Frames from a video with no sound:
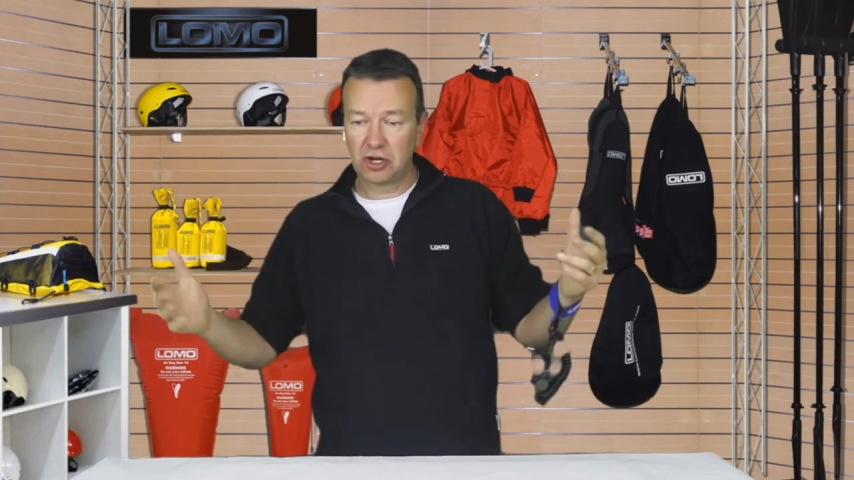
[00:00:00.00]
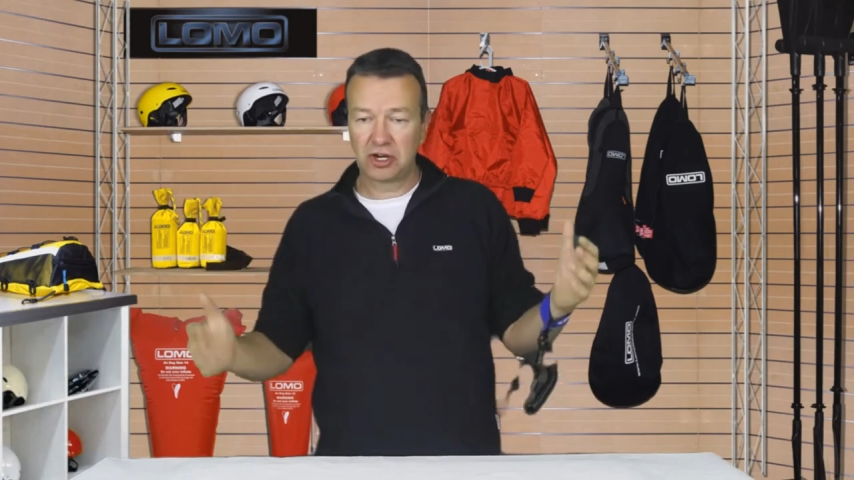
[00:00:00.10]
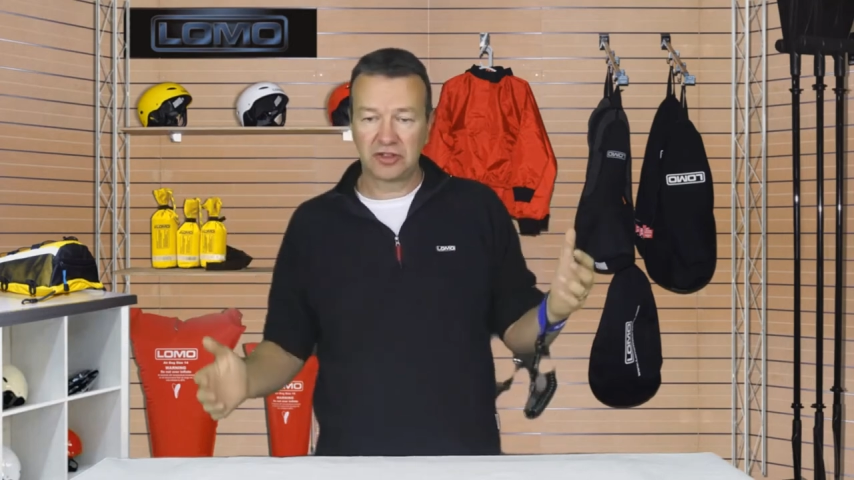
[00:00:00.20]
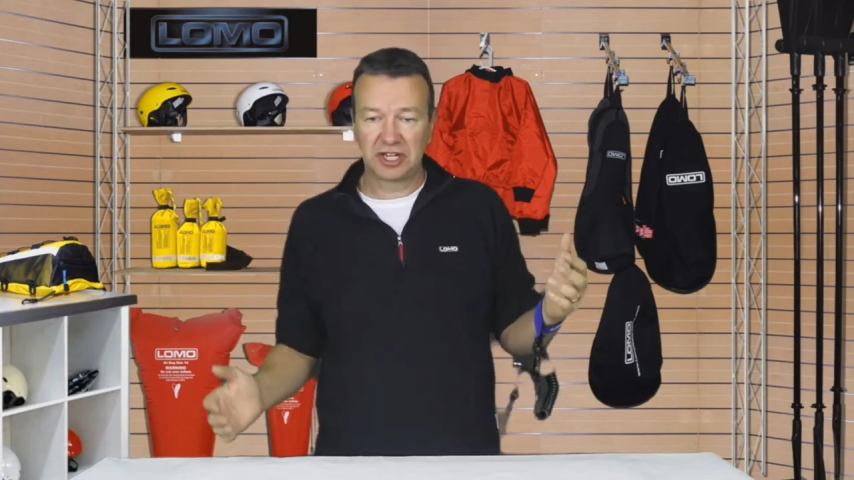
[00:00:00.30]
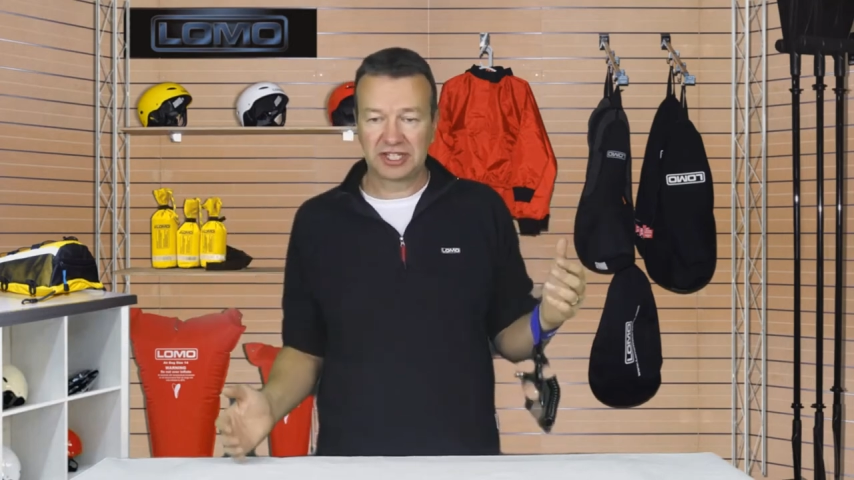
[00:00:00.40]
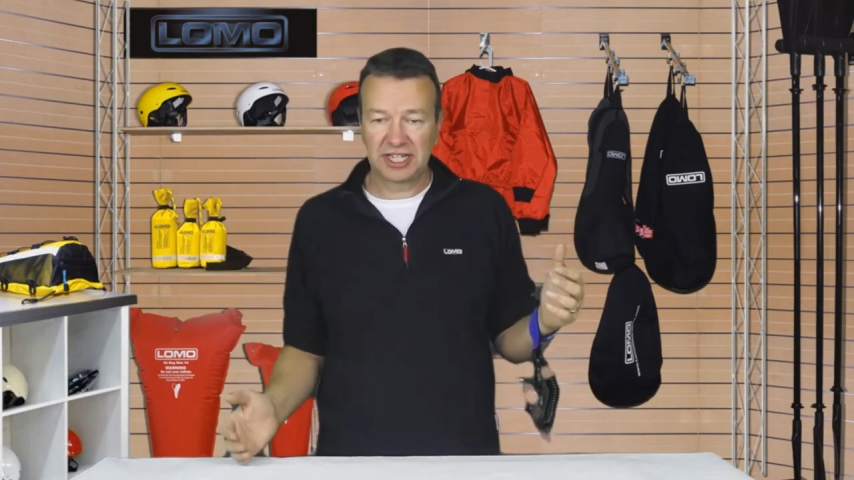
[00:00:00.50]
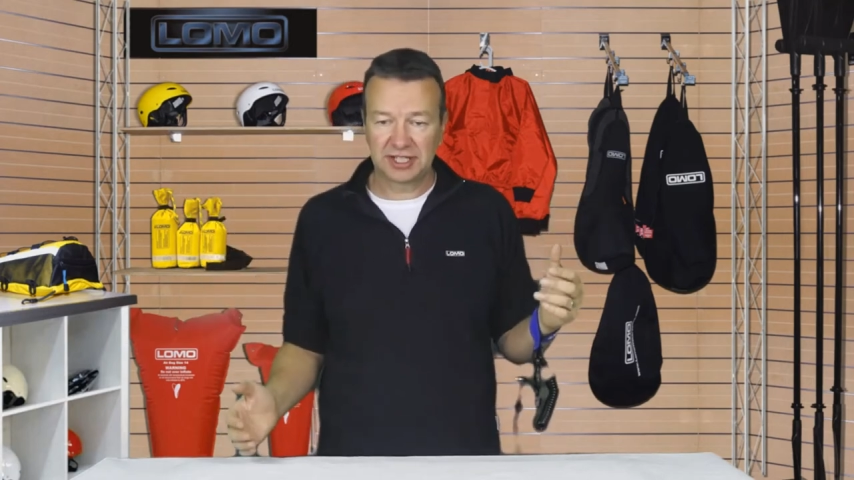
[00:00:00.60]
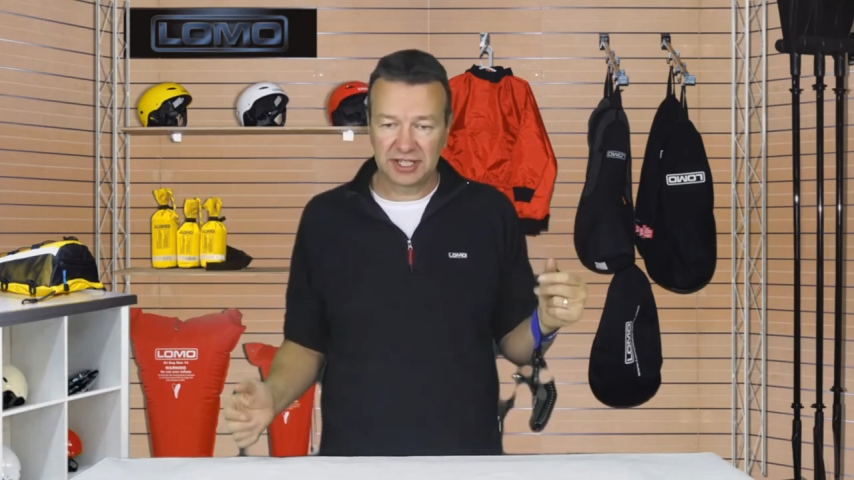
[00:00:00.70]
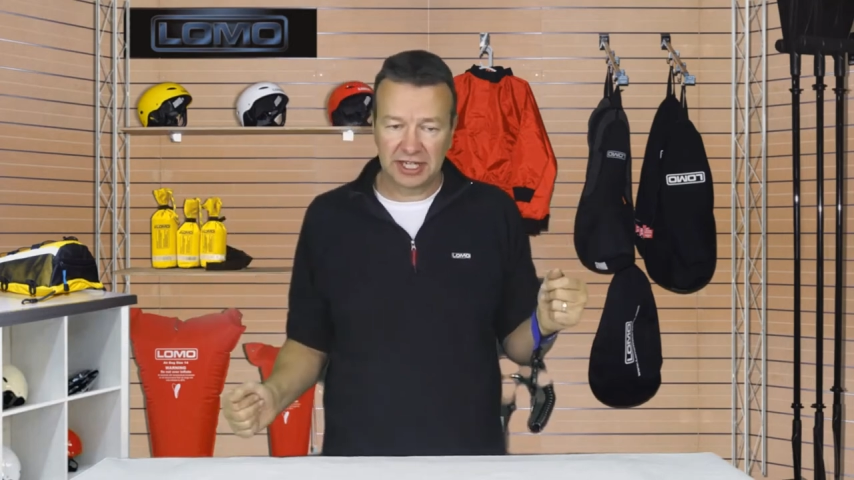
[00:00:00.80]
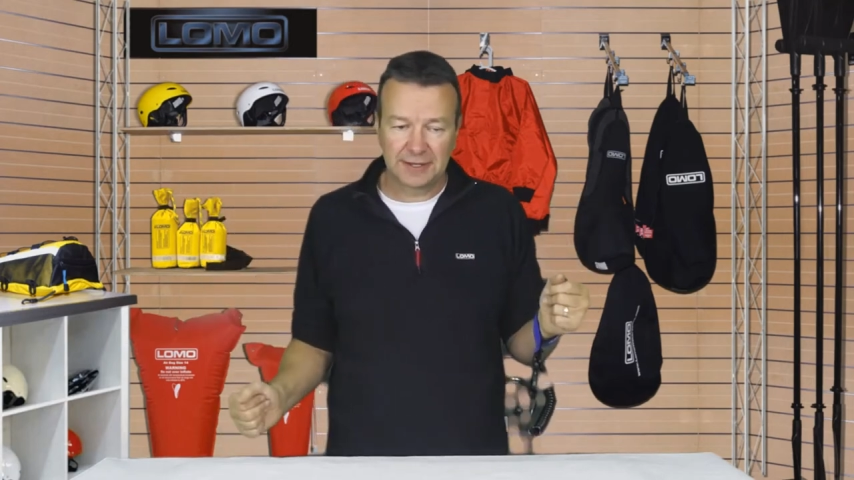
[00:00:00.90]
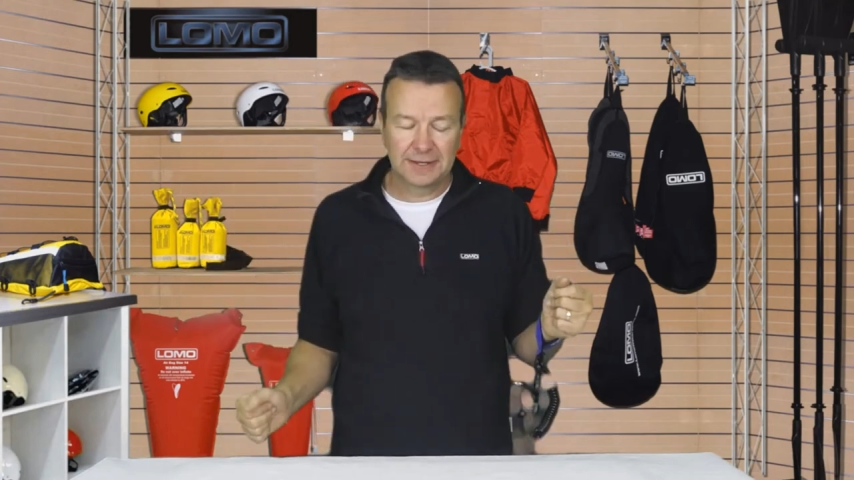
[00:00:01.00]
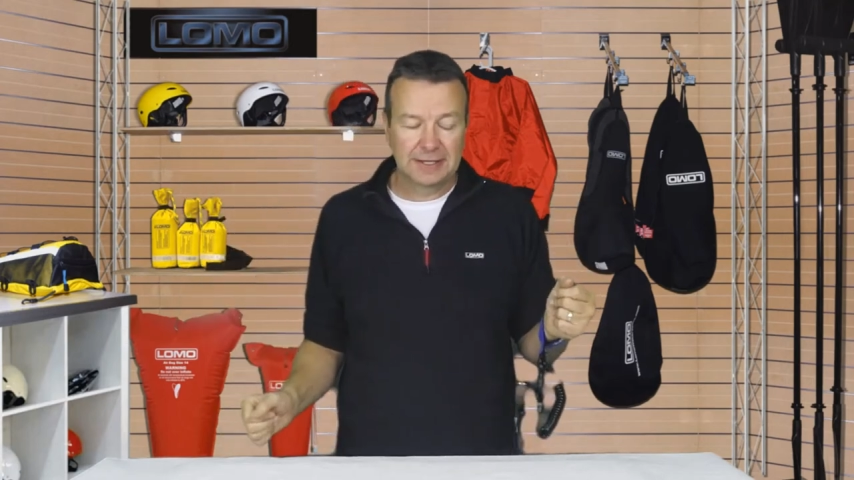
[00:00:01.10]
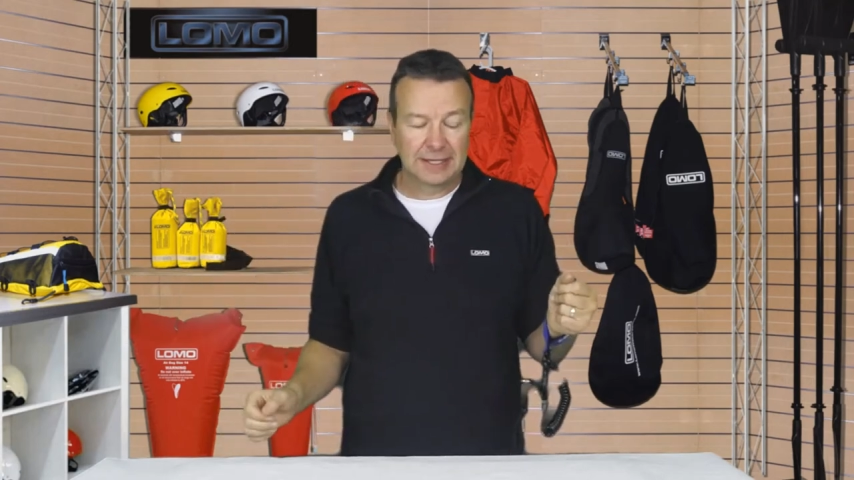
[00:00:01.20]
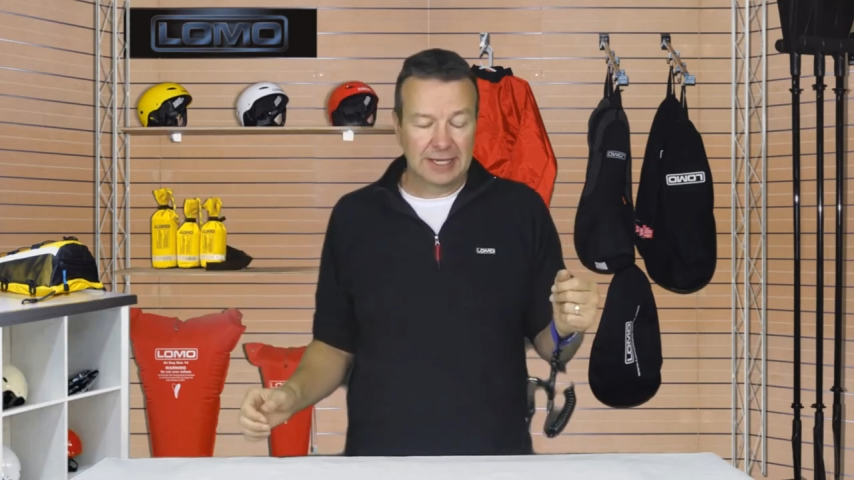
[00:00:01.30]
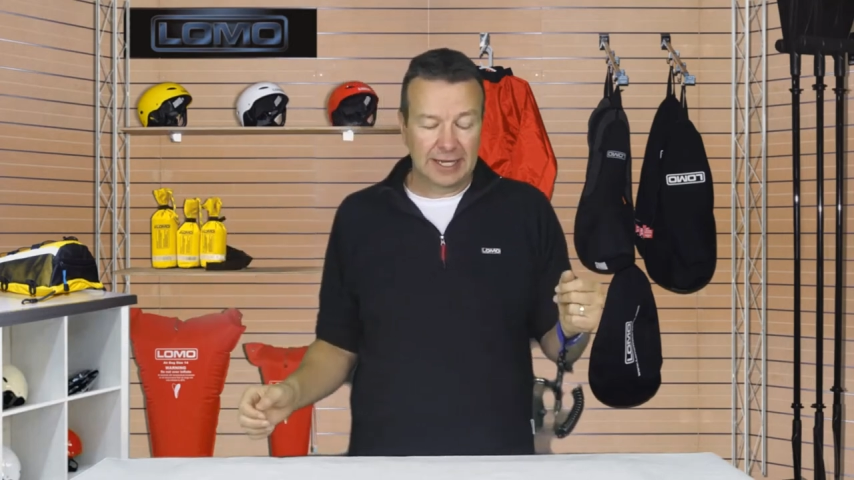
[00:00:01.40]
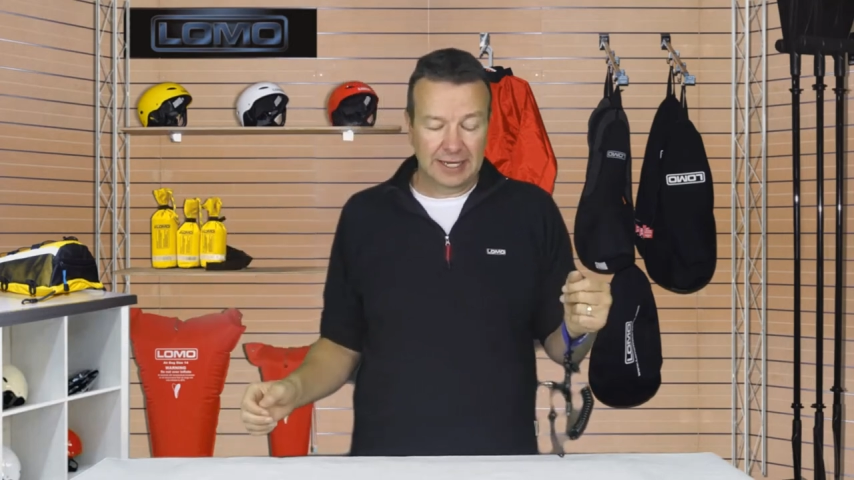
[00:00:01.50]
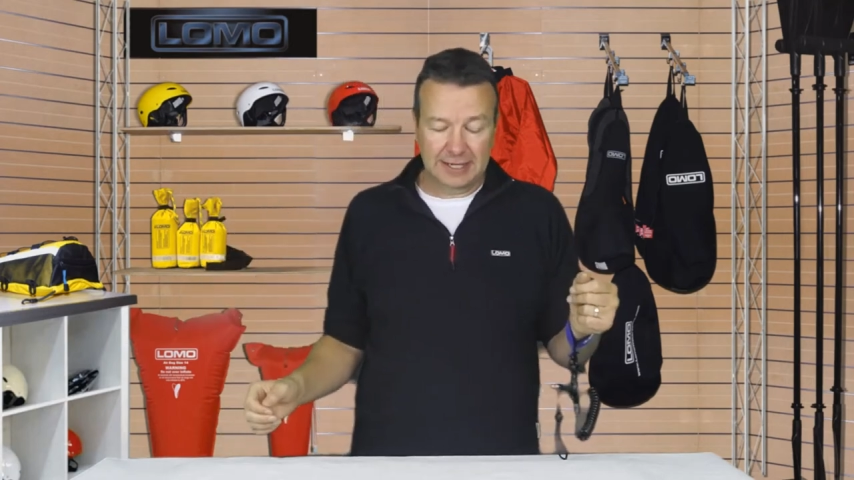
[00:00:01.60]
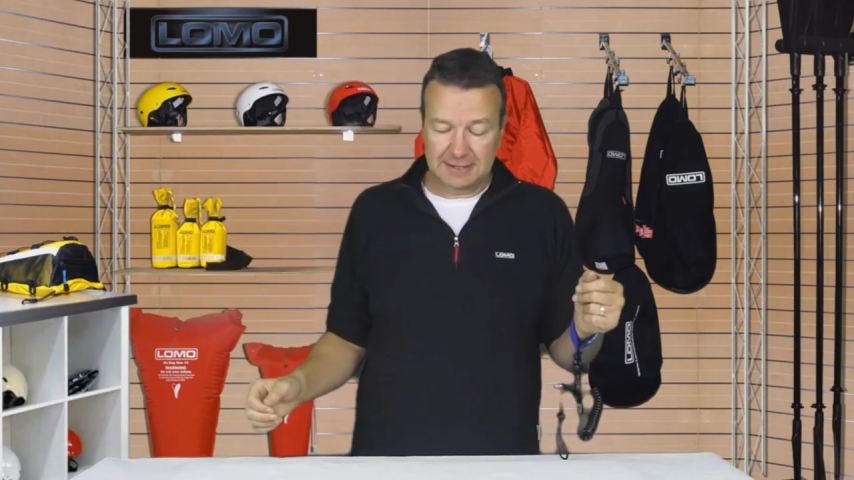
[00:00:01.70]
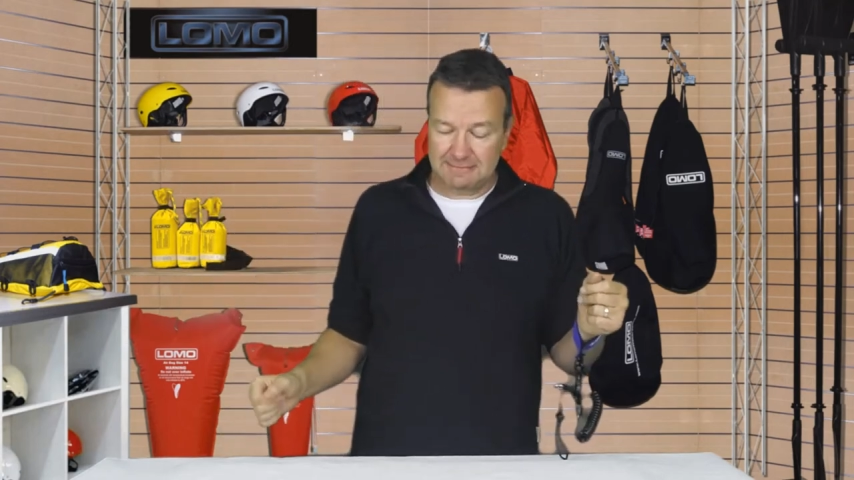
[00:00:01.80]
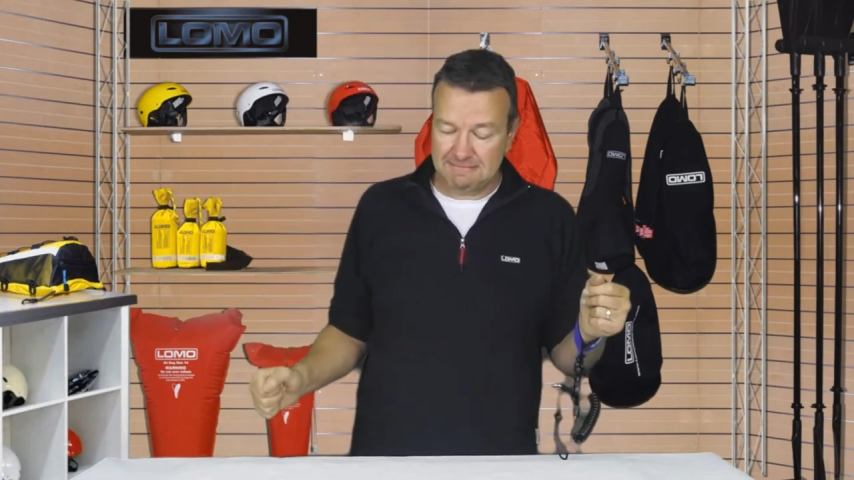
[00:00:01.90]
or other accessory
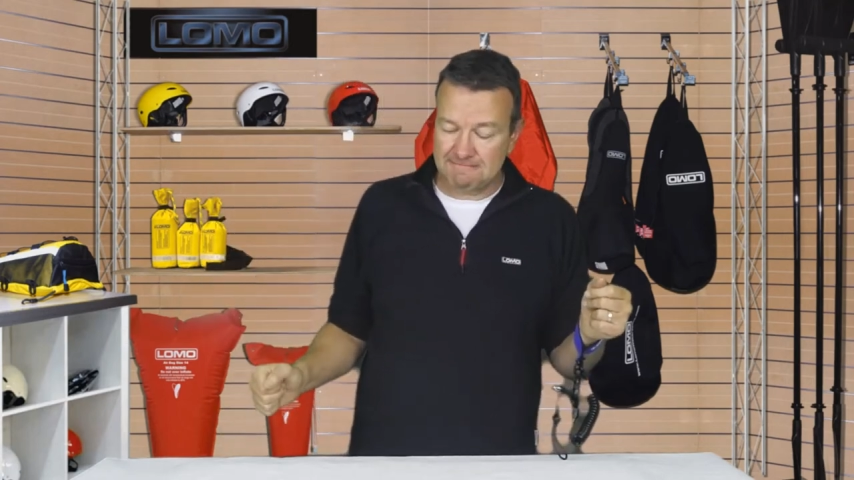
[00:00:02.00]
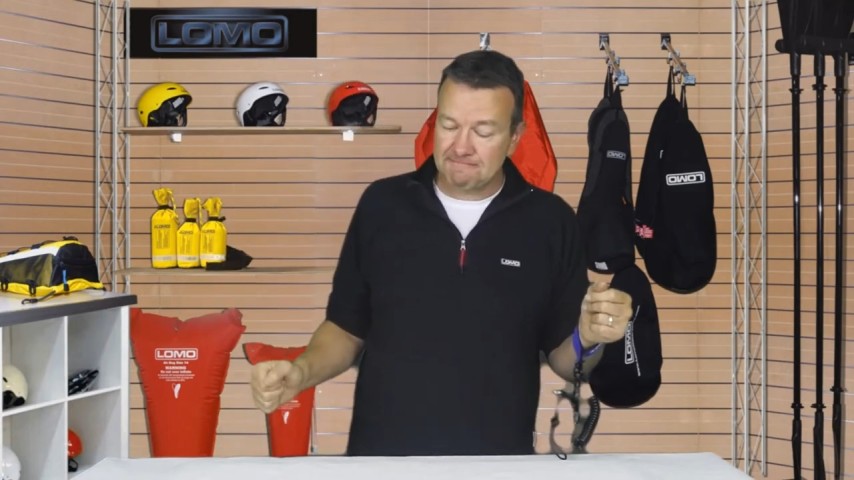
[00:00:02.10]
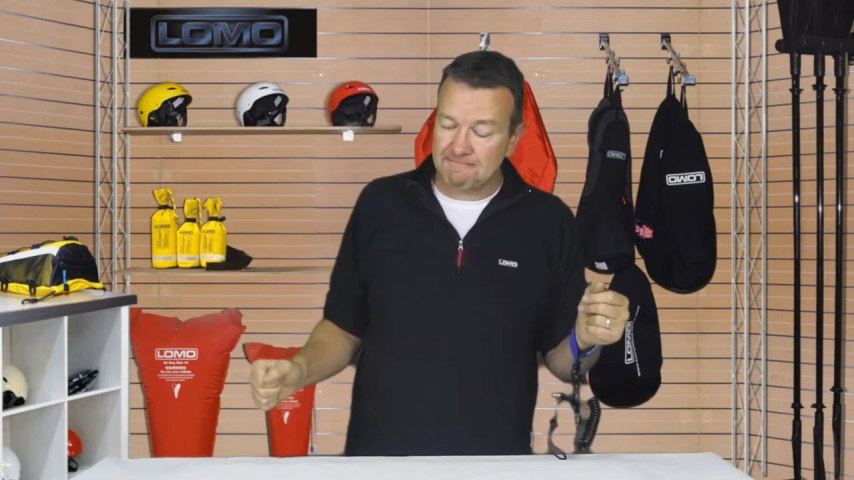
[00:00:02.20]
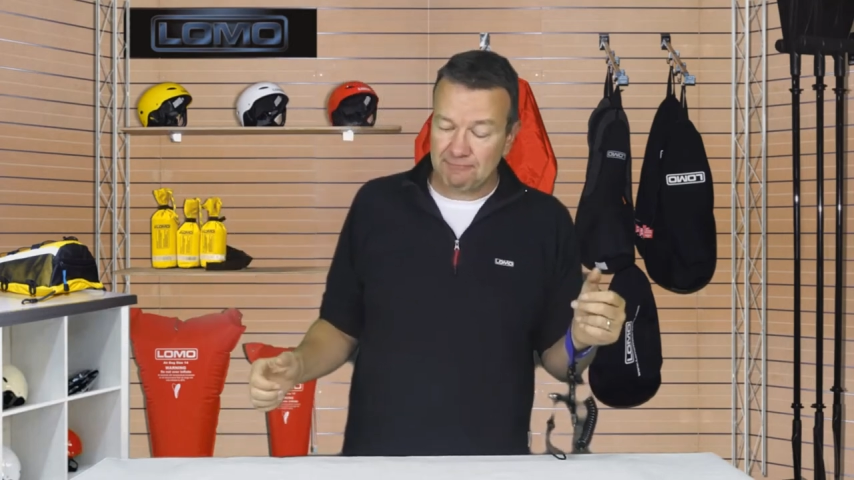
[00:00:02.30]
um,